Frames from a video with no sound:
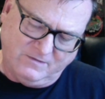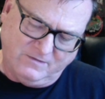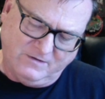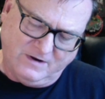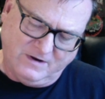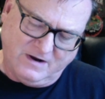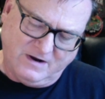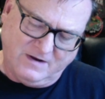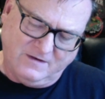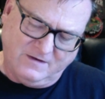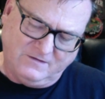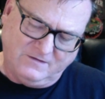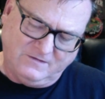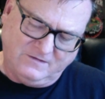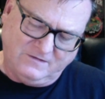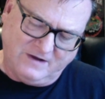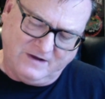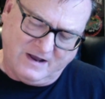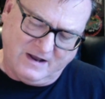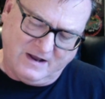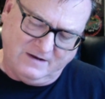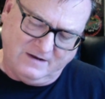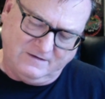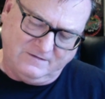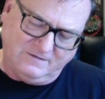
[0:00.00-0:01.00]
Yeah, and the
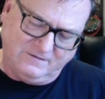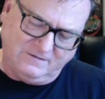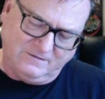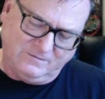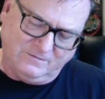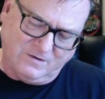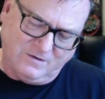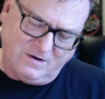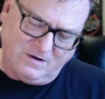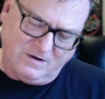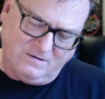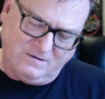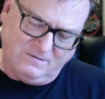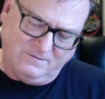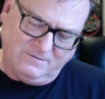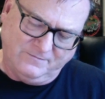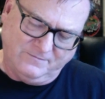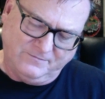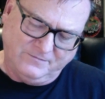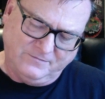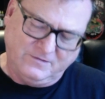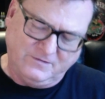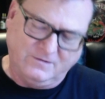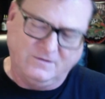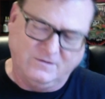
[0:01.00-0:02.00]
shallots as well.
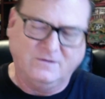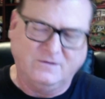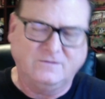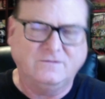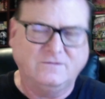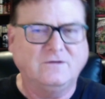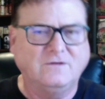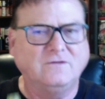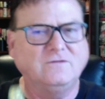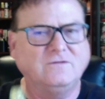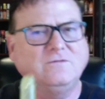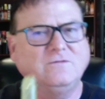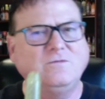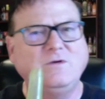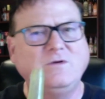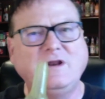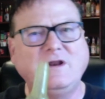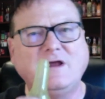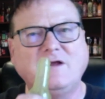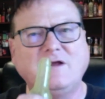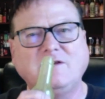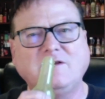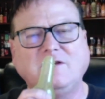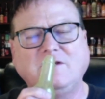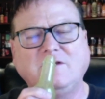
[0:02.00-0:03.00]
So those sweet
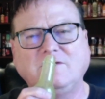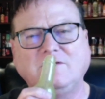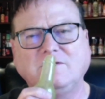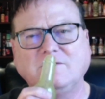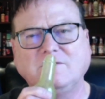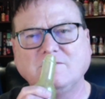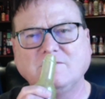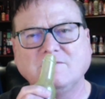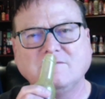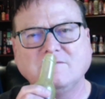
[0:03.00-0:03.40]
onions.